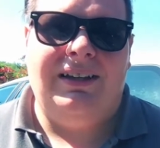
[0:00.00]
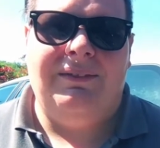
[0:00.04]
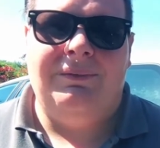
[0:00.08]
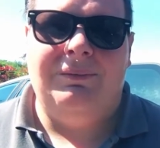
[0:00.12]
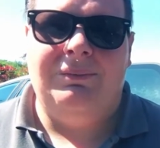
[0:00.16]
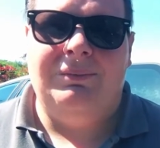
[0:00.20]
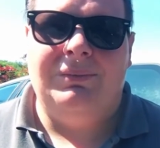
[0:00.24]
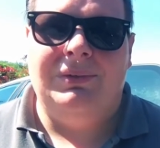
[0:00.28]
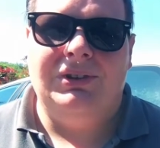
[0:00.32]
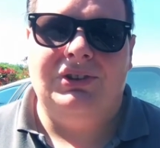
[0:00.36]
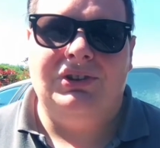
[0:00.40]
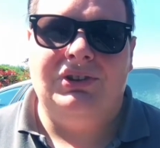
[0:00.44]

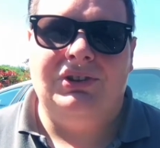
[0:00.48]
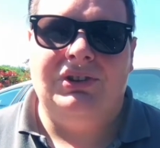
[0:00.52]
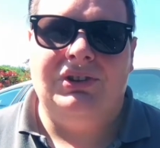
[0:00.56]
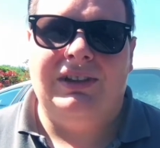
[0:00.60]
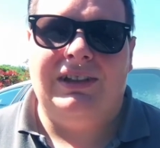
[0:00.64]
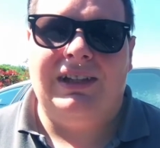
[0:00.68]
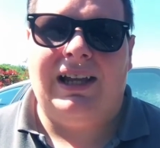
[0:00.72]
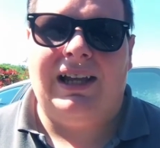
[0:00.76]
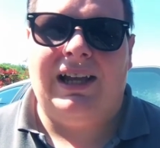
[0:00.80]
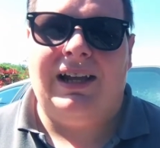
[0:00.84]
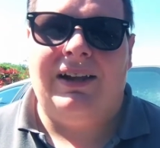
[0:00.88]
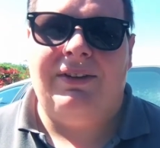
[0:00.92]
we
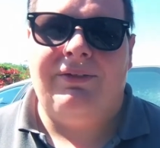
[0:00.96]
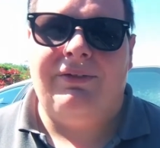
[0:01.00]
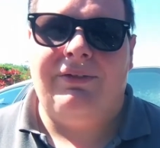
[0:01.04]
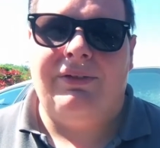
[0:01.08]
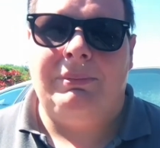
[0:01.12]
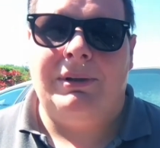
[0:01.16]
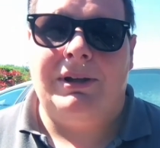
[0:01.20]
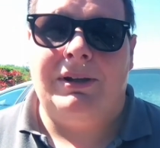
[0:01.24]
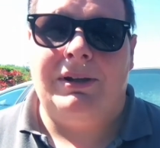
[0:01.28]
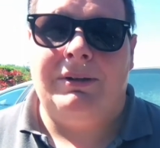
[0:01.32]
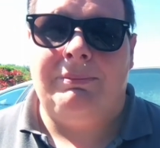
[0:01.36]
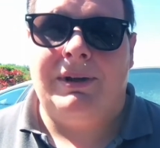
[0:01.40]
should have a
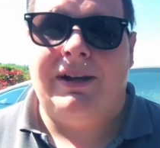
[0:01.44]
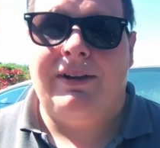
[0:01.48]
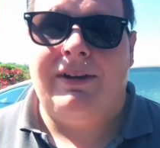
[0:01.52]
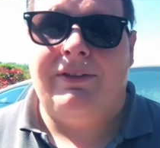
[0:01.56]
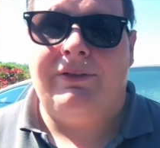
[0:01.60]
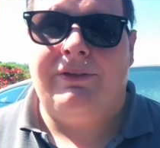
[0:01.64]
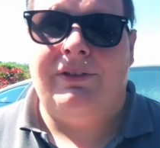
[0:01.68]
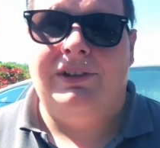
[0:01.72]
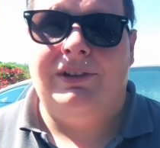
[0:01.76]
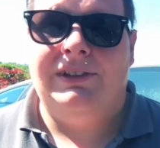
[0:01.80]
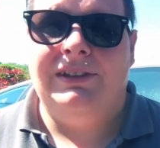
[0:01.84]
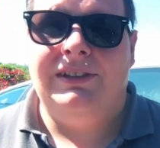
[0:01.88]
bit of better
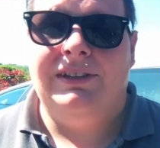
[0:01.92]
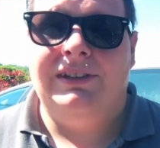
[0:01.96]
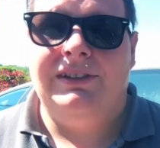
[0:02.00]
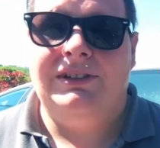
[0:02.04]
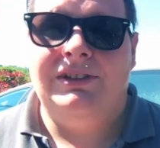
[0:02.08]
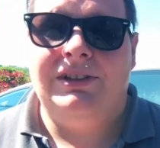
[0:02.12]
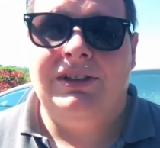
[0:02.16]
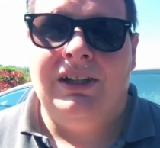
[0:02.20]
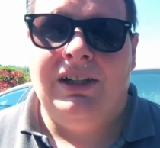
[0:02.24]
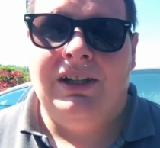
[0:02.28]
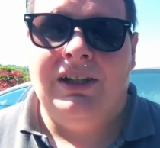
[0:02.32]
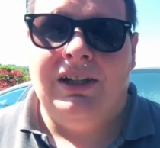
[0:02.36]

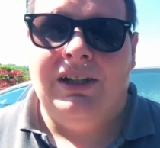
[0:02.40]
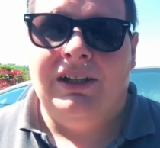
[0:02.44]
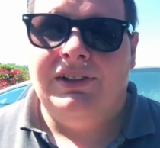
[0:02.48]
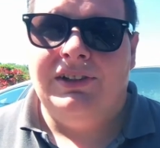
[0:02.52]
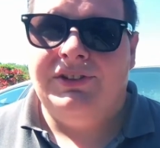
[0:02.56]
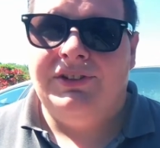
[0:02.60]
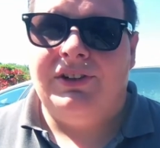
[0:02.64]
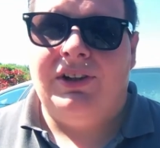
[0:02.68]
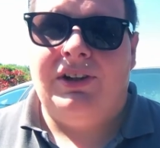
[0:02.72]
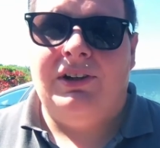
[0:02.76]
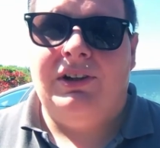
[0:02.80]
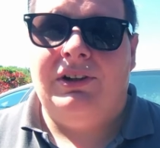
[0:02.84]
footage.
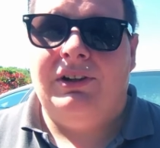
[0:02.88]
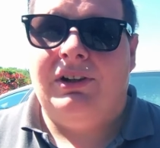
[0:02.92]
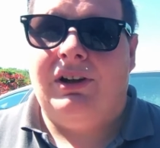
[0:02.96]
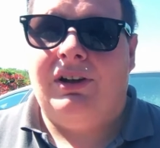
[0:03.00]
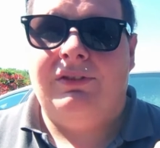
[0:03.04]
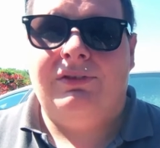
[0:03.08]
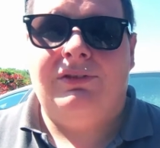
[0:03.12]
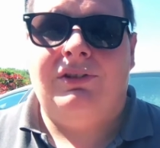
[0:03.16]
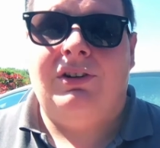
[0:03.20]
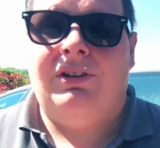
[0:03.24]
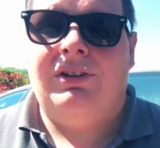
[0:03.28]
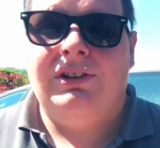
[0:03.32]
So
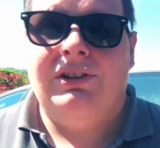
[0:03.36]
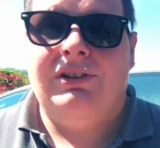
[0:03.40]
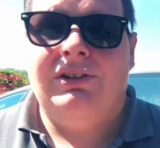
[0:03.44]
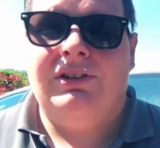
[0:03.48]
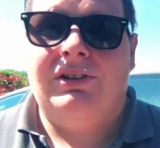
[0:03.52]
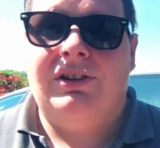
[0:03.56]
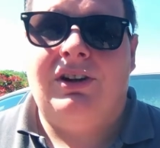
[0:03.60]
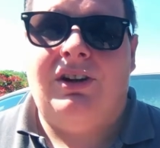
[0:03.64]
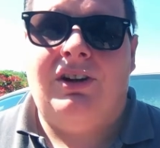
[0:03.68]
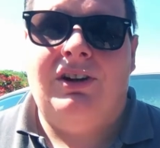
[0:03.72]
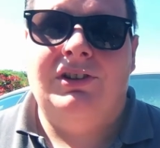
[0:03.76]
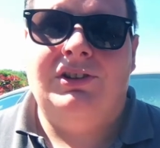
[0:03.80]
I've got you
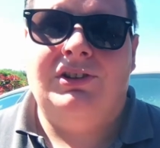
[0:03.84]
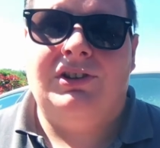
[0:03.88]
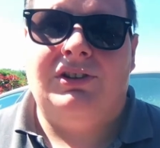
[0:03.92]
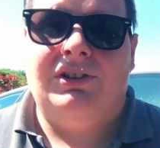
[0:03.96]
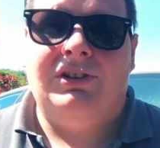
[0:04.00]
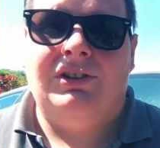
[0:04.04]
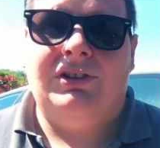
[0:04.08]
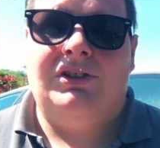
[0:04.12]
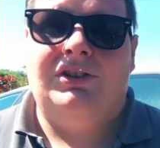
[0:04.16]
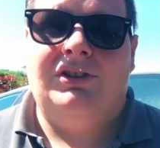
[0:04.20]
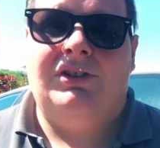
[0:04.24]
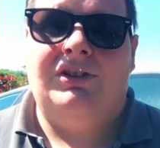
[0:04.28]
guys on a
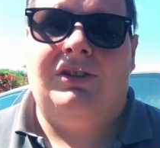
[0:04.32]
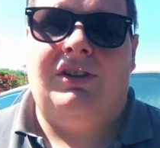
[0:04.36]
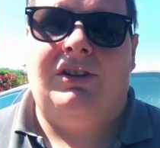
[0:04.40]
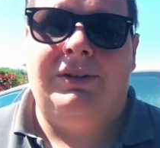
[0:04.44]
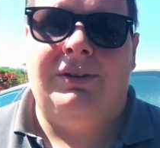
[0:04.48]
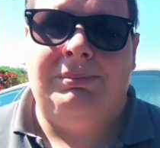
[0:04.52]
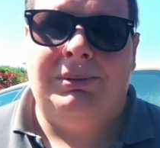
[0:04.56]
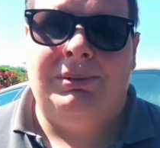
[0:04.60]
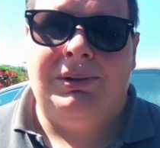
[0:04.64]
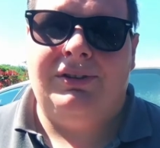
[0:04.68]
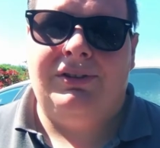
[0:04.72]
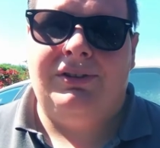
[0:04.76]

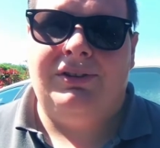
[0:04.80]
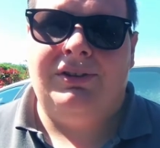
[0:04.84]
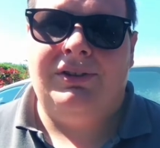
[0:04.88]
tripod.